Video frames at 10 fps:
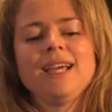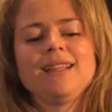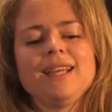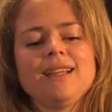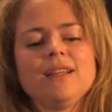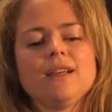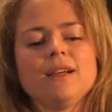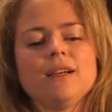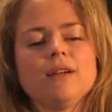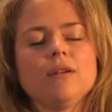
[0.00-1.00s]

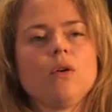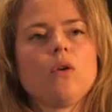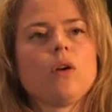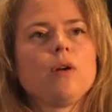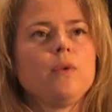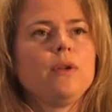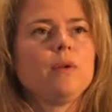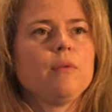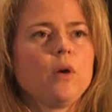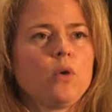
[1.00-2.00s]
Then,
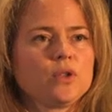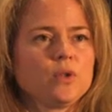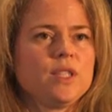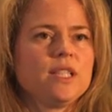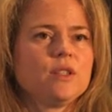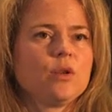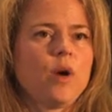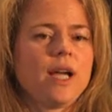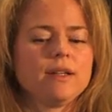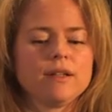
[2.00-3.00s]
We also did
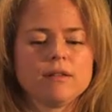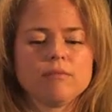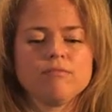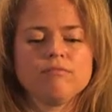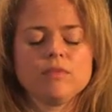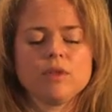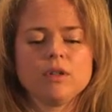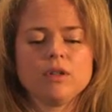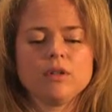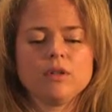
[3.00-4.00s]
quite
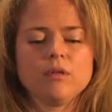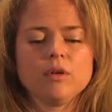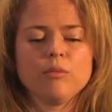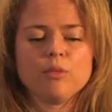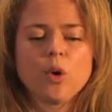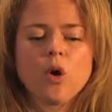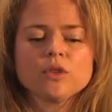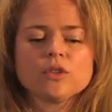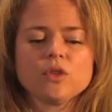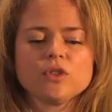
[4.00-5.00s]
a
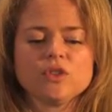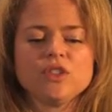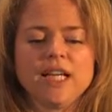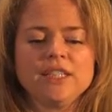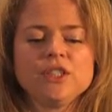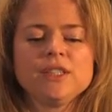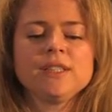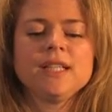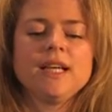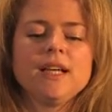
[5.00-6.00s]
broad consultation